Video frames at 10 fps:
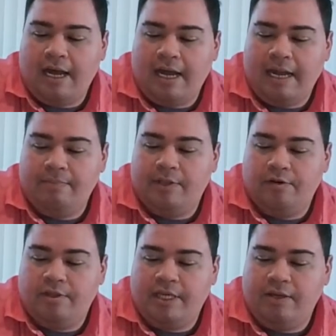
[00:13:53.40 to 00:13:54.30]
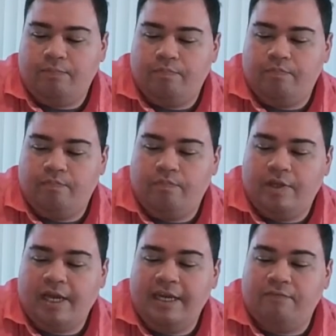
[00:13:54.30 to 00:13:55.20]
I'm literally
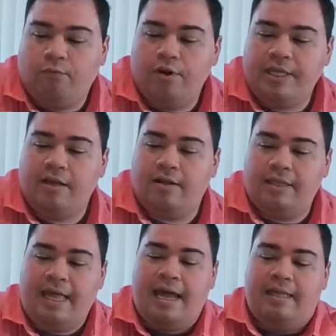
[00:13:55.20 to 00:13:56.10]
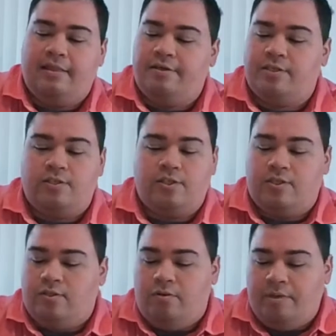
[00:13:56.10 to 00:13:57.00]
kind of working on that. There's
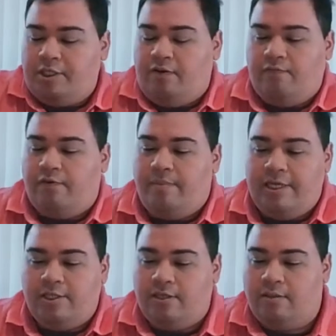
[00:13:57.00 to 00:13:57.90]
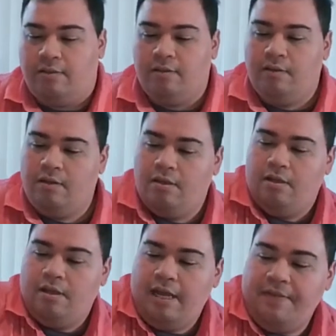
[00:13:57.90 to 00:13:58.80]
just so much information.
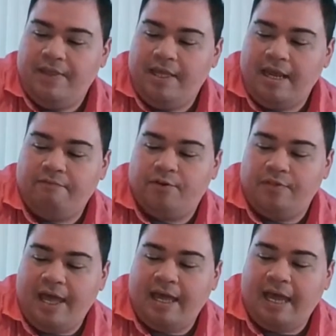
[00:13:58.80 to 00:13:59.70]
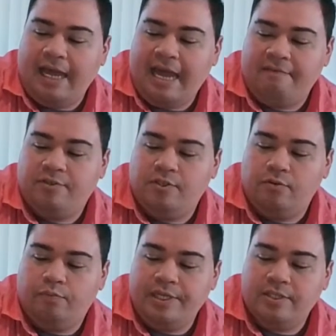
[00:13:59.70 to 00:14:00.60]
And then after that, I have
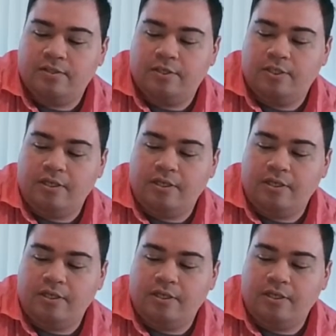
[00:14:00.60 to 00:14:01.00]
to research